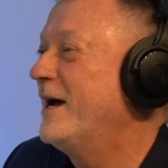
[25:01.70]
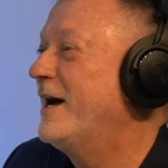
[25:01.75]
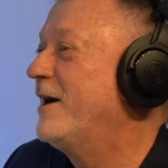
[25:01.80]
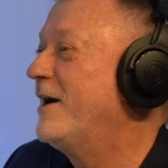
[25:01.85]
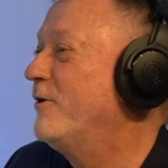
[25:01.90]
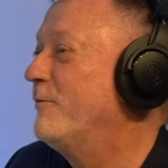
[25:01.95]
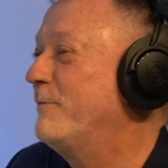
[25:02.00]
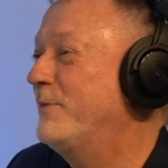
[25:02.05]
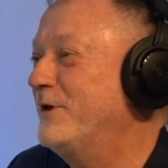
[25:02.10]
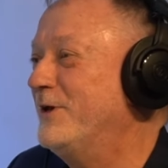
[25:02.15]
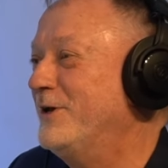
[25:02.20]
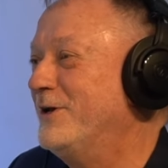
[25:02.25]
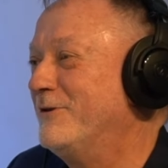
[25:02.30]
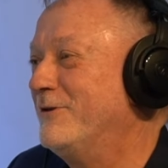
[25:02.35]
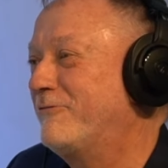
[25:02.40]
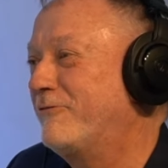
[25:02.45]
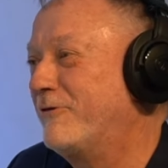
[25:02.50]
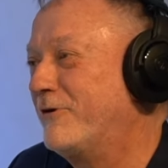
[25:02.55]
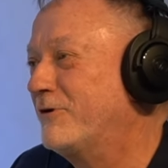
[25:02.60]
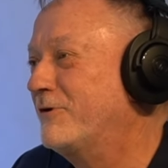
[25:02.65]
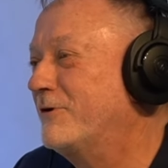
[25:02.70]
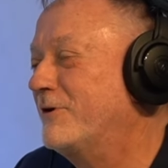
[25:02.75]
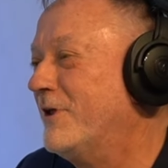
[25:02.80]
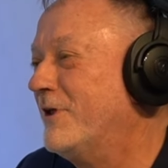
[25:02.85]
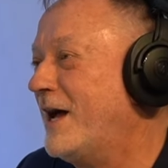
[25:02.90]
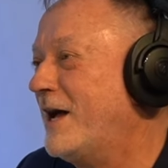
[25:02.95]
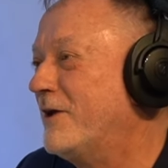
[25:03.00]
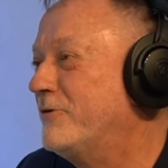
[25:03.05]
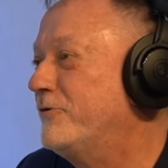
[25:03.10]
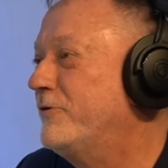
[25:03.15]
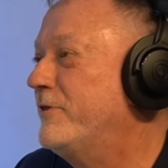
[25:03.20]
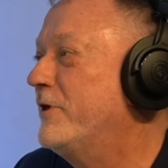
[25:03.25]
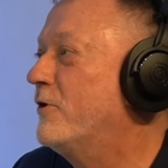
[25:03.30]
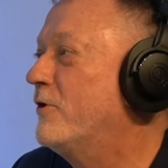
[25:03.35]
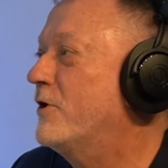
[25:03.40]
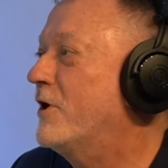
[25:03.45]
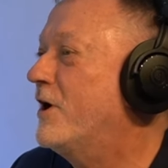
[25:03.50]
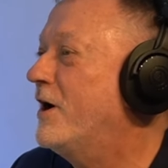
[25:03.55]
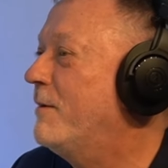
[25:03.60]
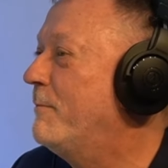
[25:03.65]
I'll be in first class.
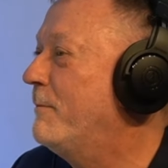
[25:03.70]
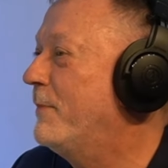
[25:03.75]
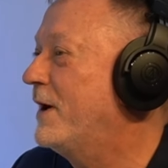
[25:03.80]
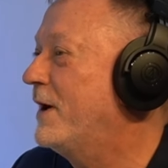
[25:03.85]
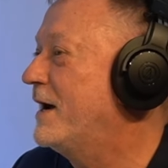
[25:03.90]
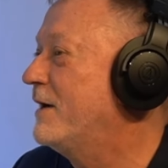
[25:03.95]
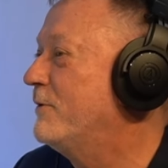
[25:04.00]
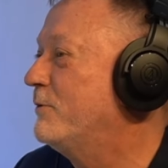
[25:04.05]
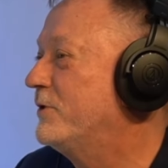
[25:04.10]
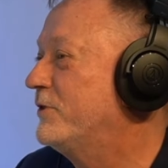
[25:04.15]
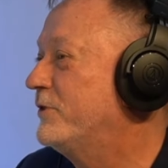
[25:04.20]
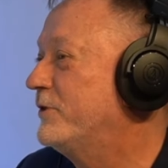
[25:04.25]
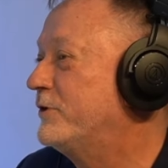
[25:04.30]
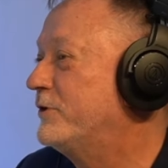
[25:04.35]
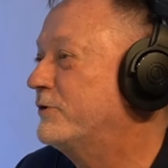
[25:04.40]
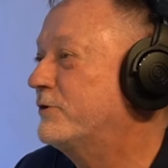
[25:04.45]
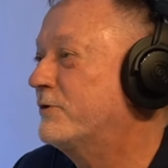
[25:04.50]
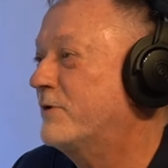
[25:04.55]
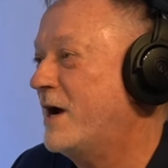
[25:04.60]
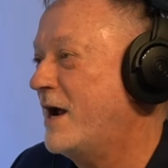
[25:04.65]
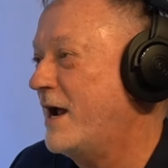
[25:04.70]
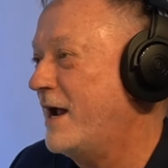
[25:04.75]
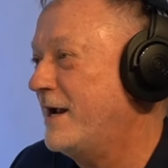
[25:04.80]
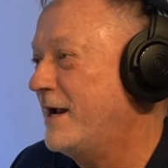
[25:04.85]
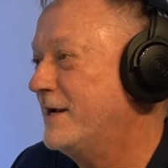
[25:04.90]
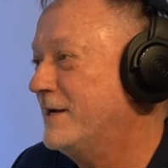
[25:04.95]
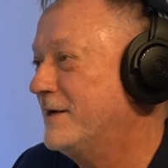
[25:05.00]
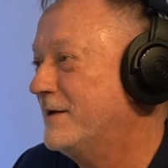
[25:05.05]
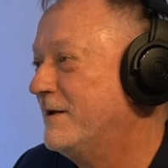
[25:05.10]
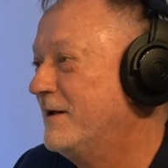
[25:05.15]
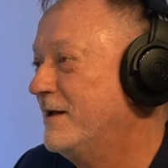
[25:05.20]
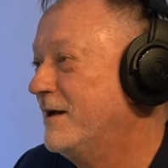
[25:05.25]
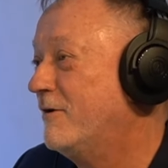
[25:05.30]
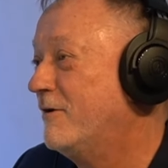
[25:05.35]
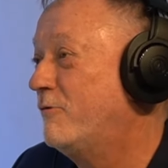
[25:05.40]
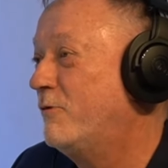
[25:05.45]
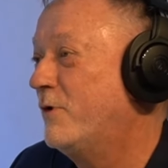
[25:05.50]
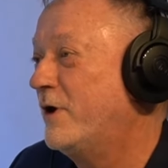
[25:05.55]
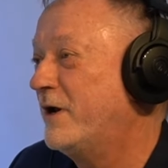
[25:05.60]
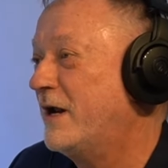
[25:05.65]
They'll come by with the tray
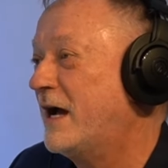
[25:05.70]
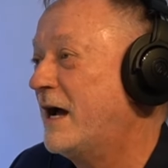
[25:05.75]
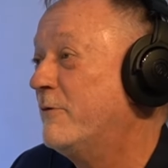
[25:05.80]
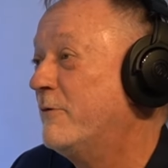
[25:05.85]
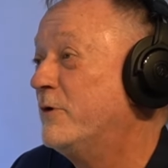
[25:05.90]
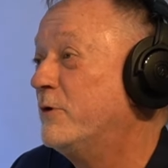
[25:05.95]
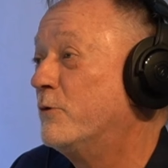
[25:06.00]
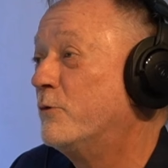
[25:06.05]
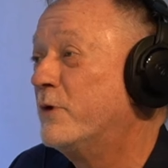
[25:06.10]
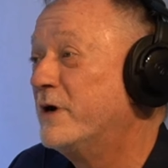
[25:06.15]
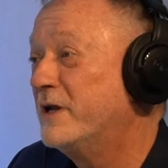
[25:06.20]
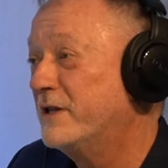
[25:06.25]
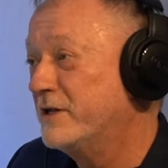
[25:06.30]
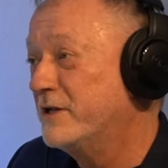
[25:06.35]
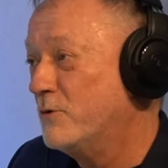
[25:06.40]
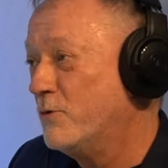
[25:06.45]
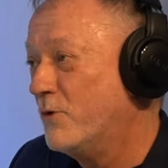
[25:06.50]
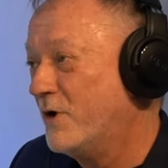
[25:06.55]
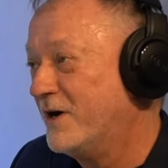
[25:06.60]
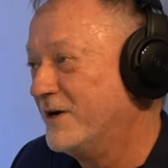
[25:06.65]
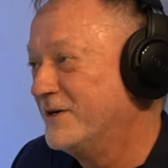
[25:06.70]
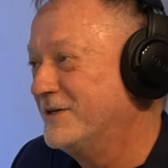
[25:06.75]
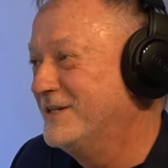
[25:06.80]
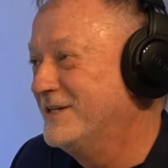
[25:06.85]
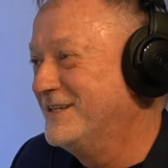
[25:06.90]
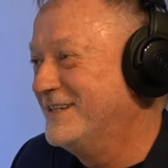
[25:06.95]
of what I would really want.